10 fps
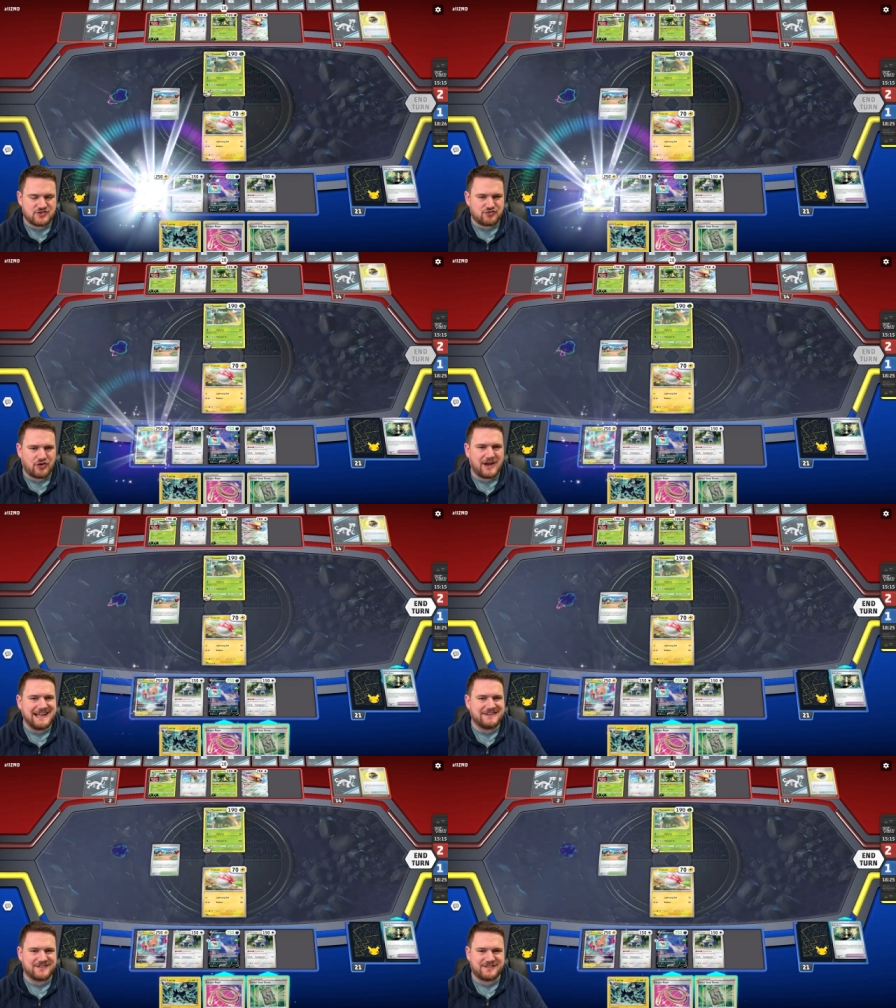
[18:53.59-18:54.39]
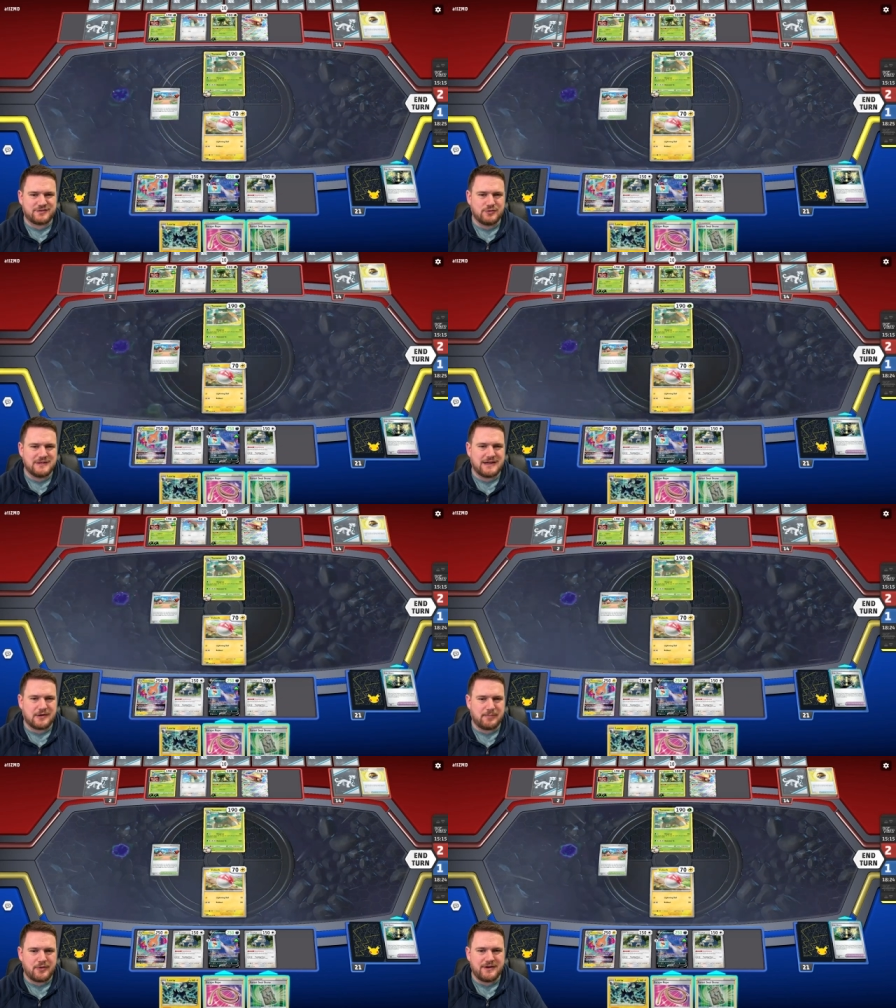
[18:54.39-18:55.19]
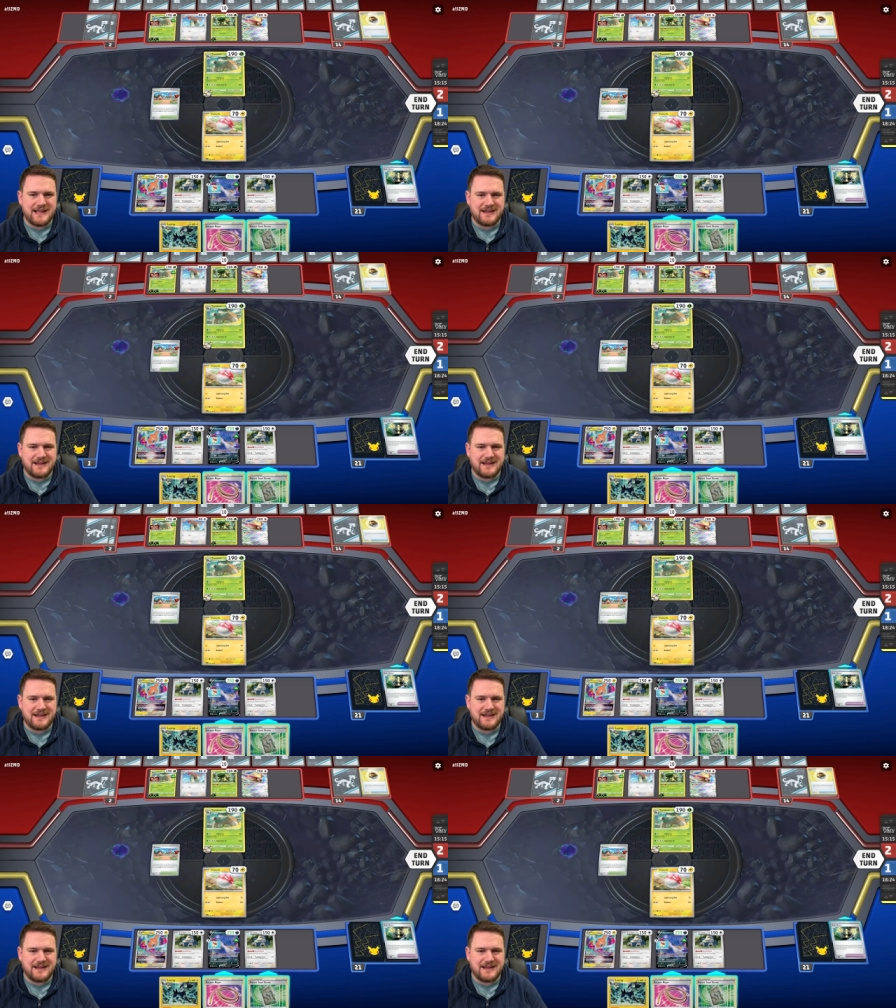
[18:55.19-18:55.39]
trying to stall our opponent